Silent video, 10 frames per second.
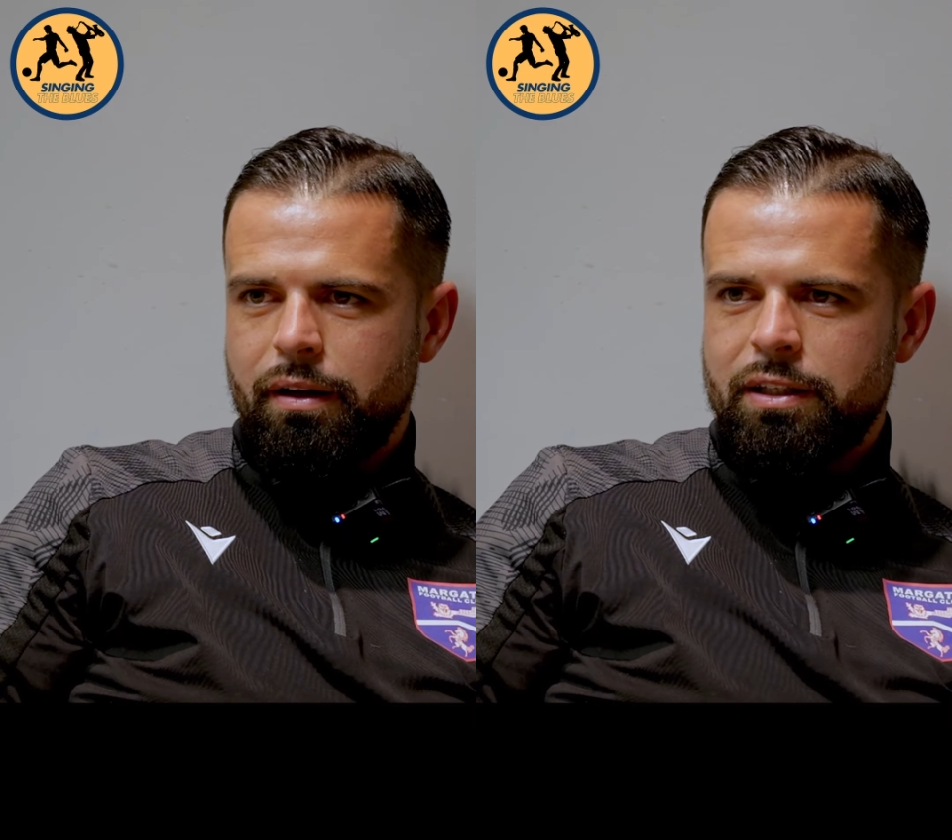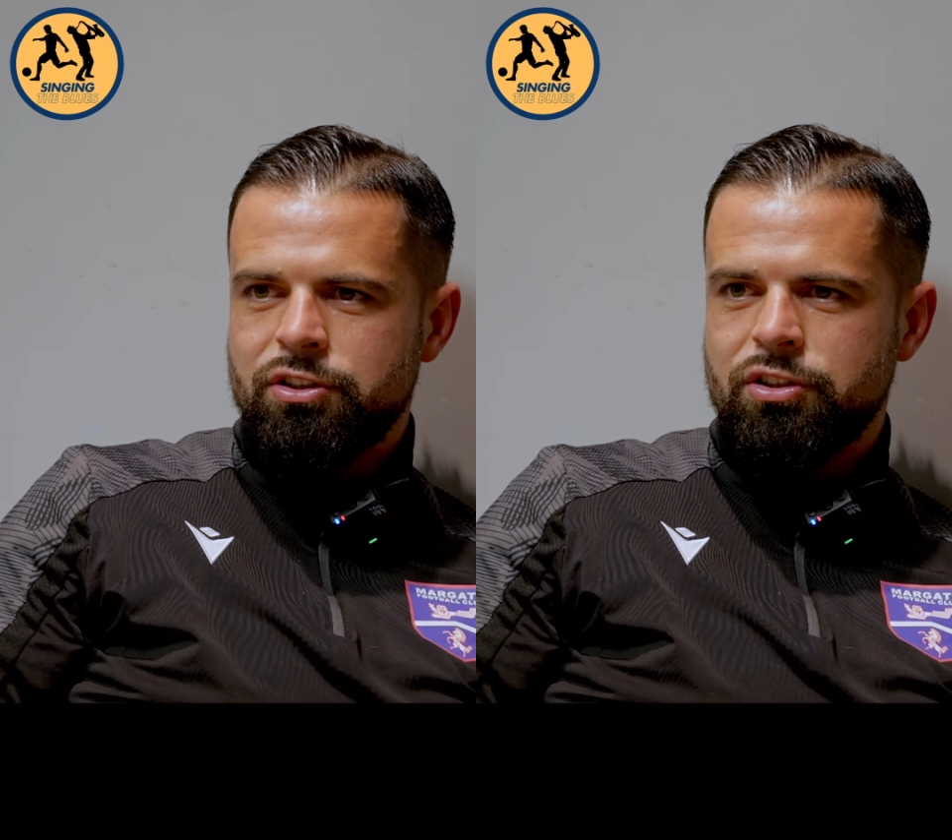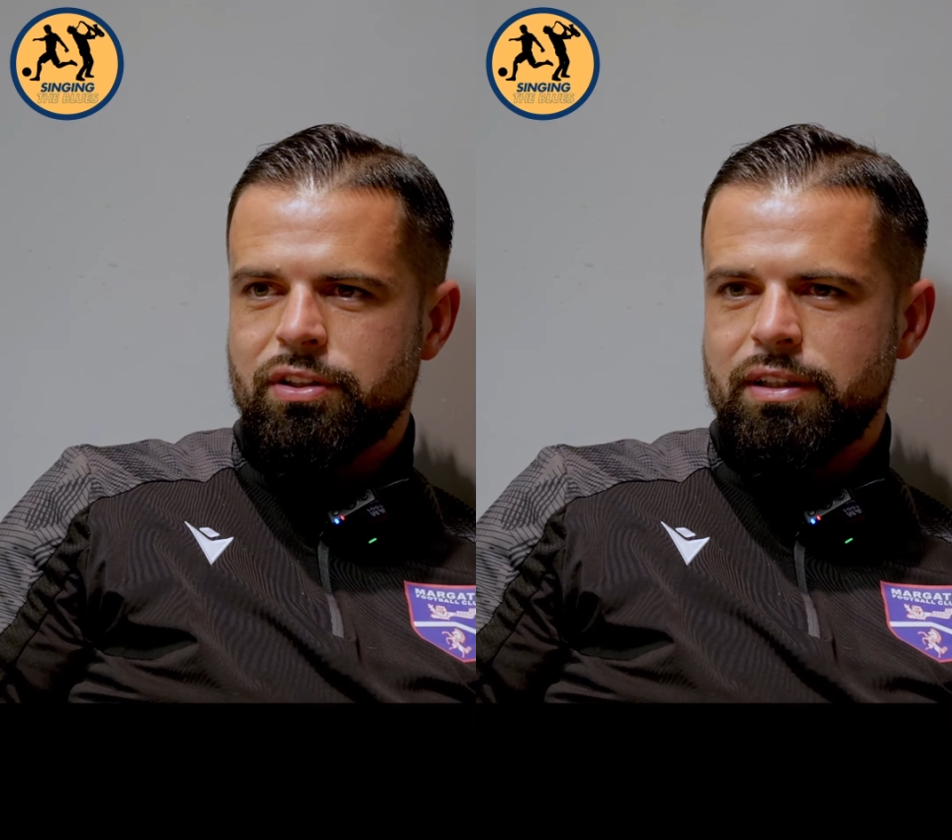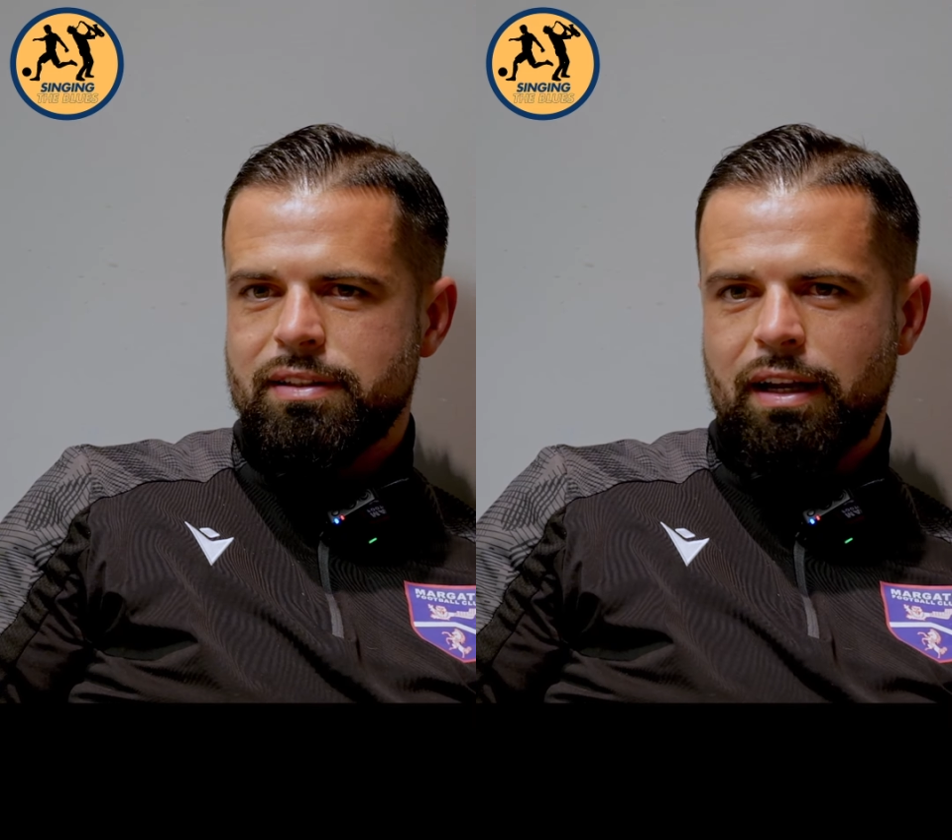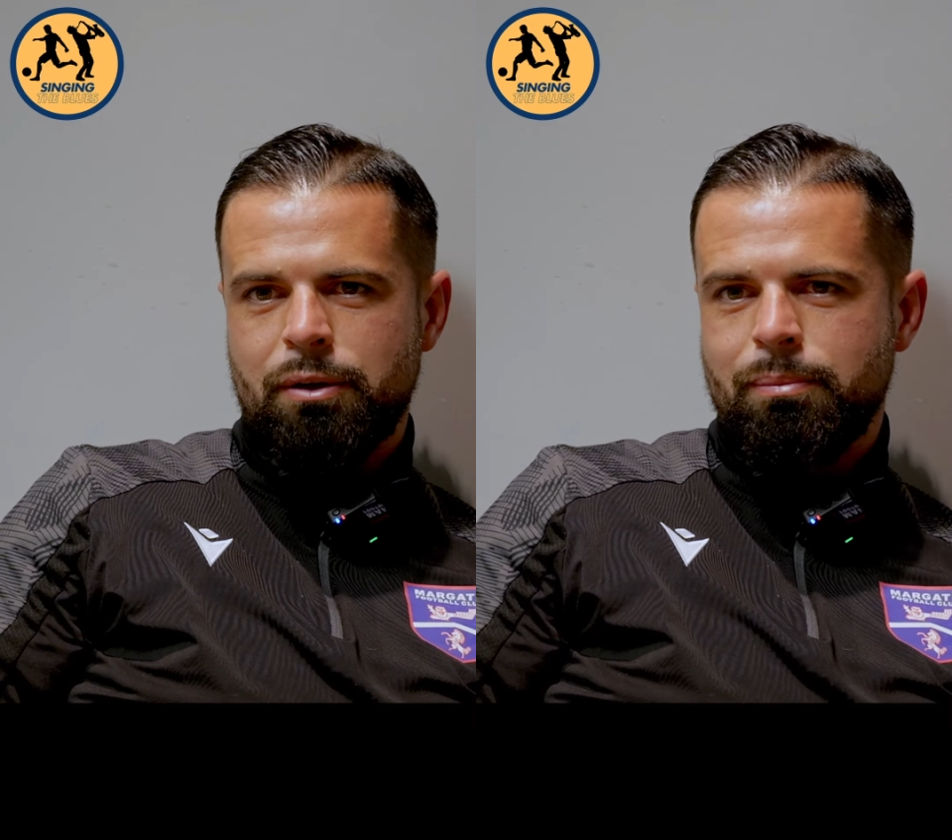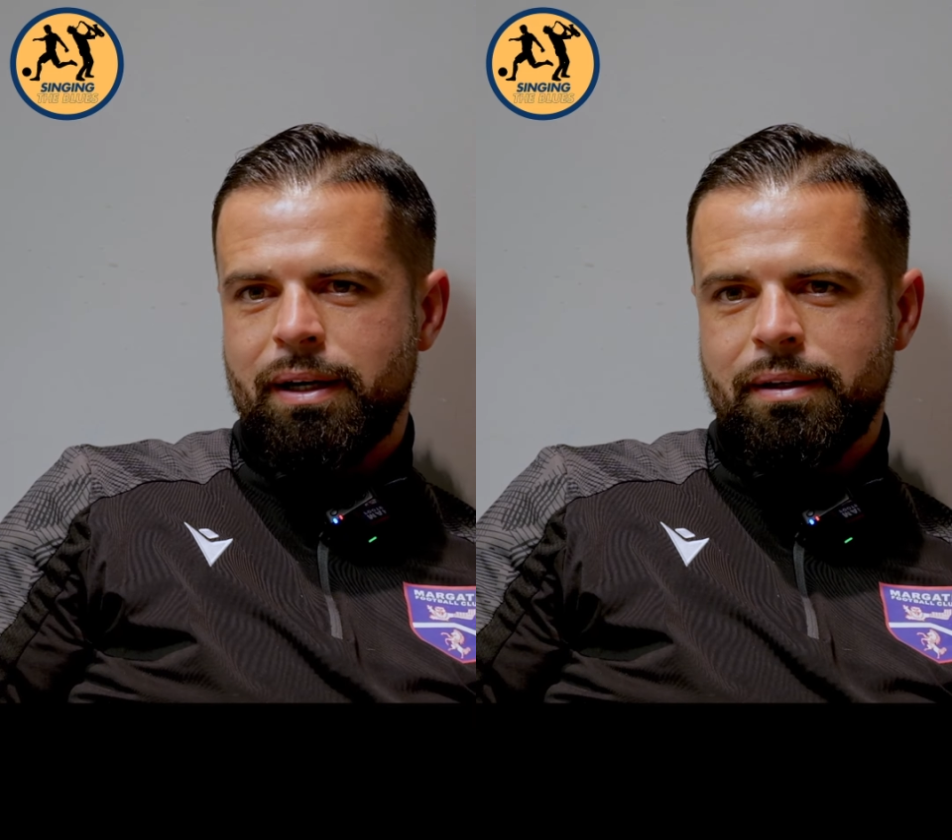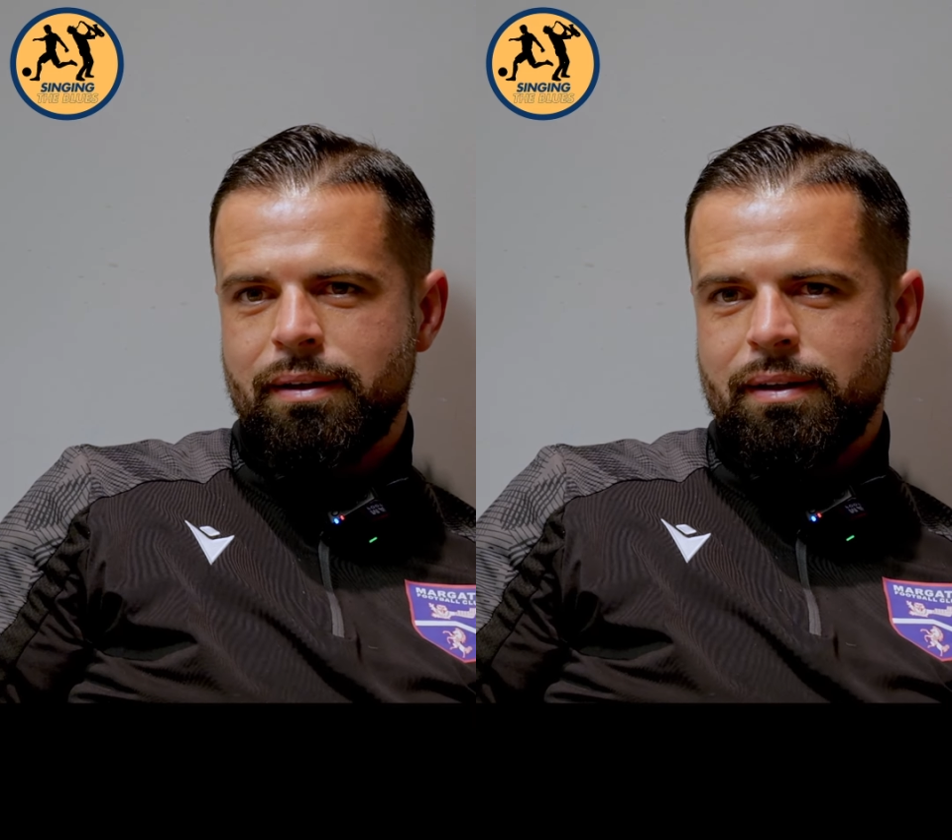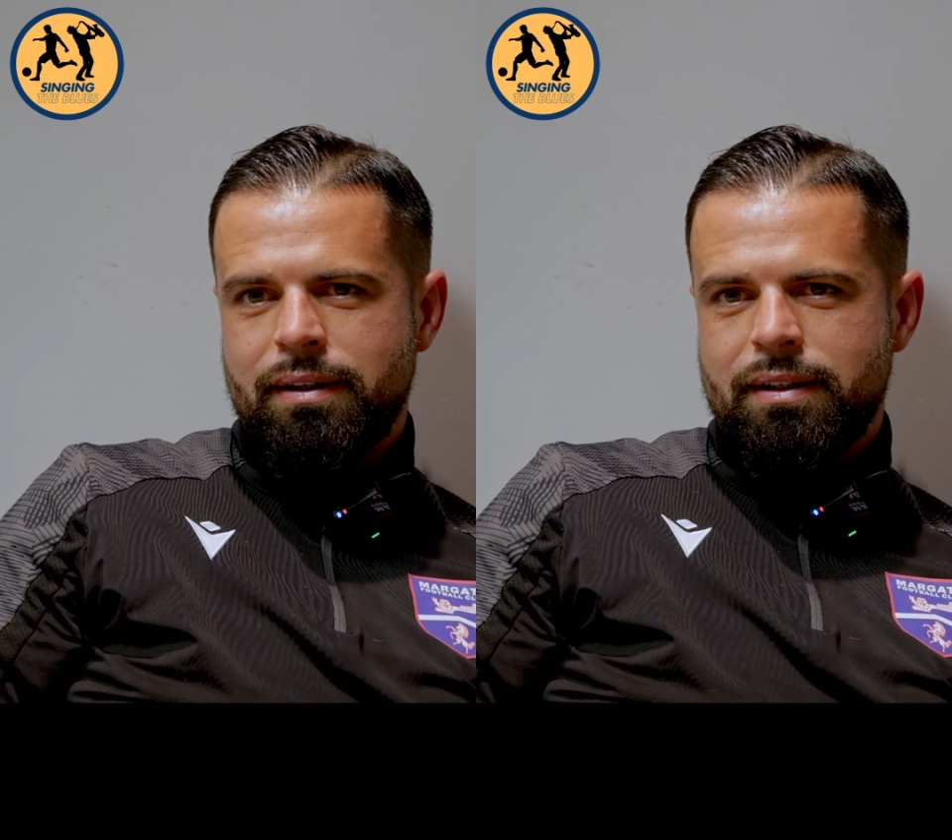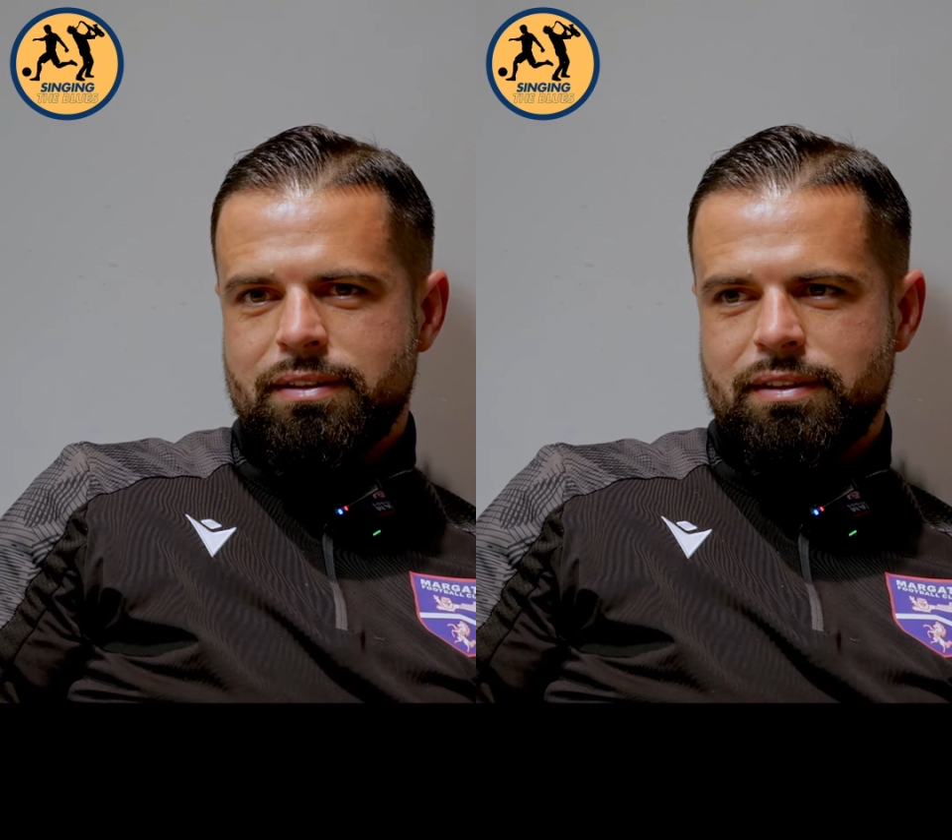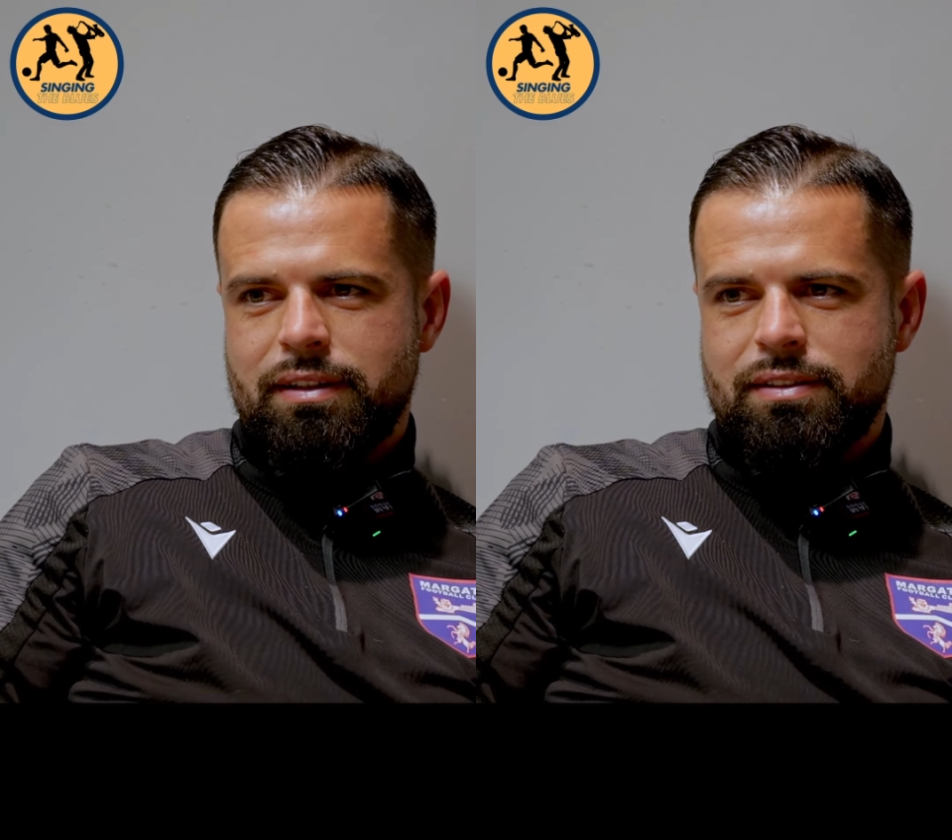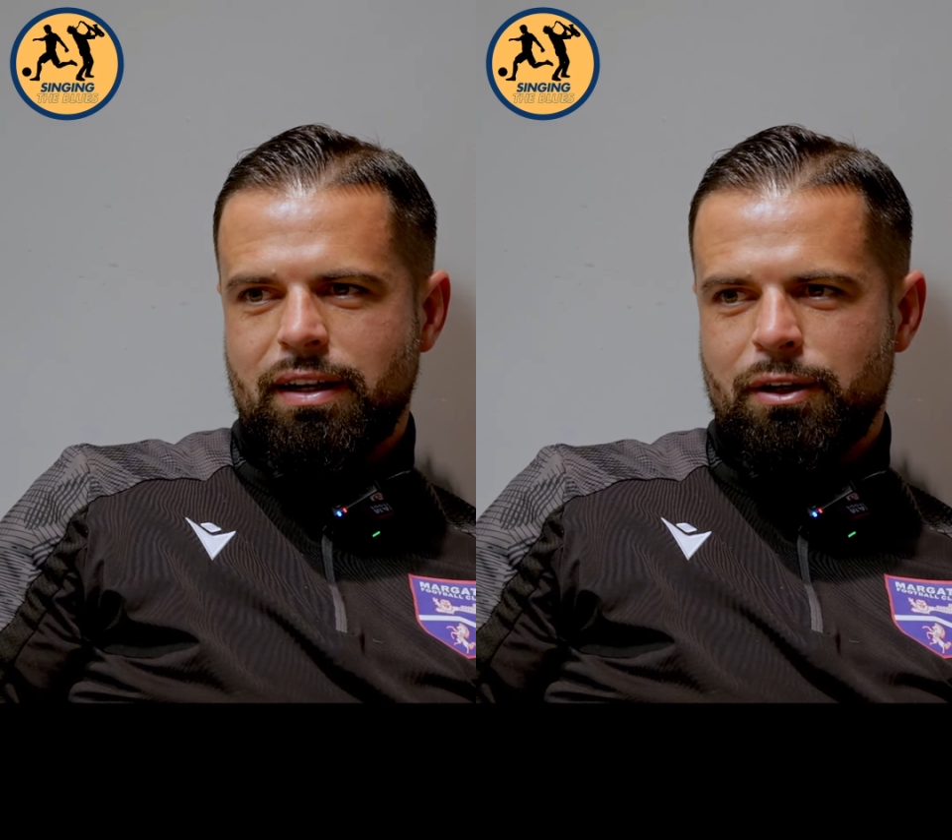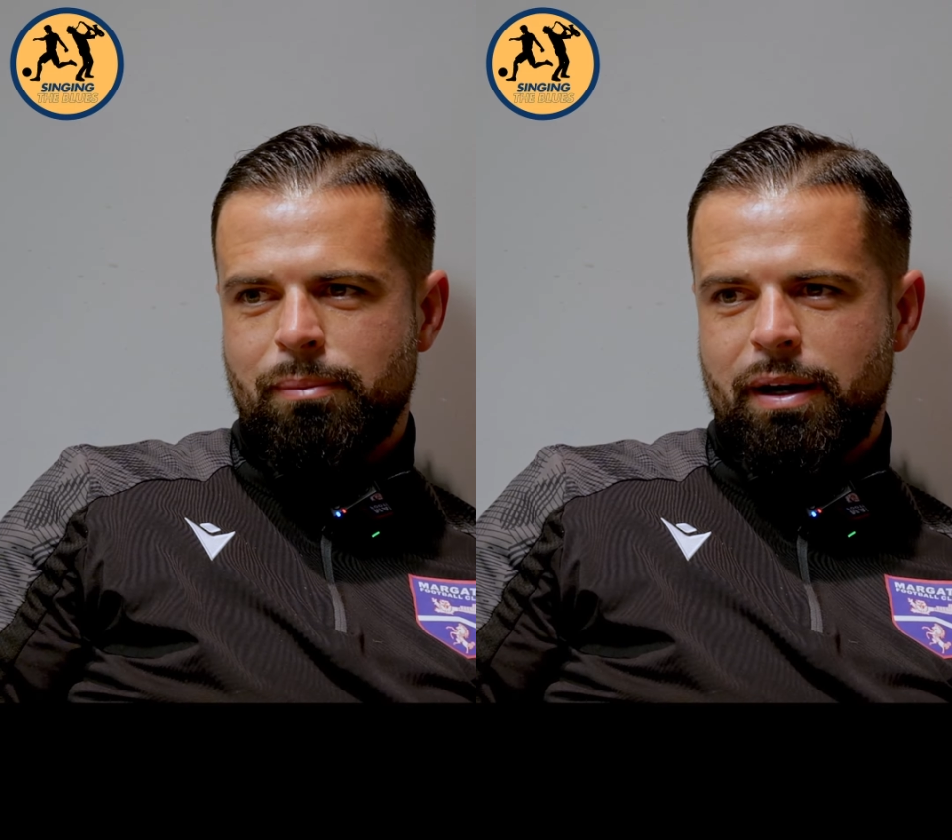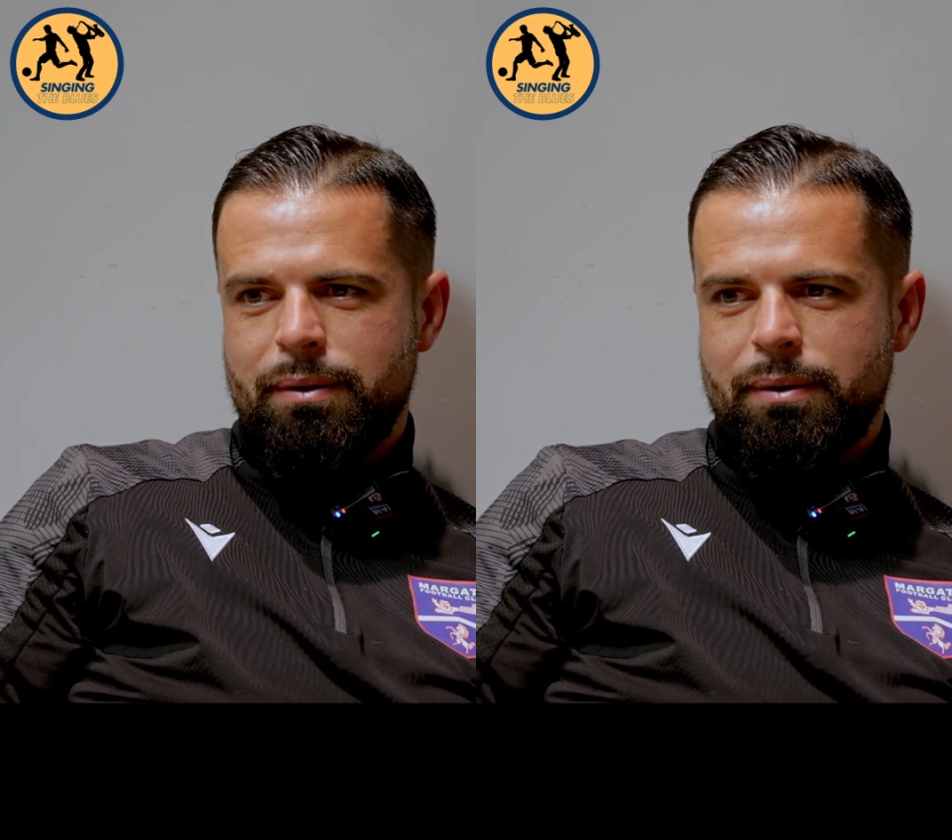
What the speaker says: it's just an Italian way. It's an Italian way,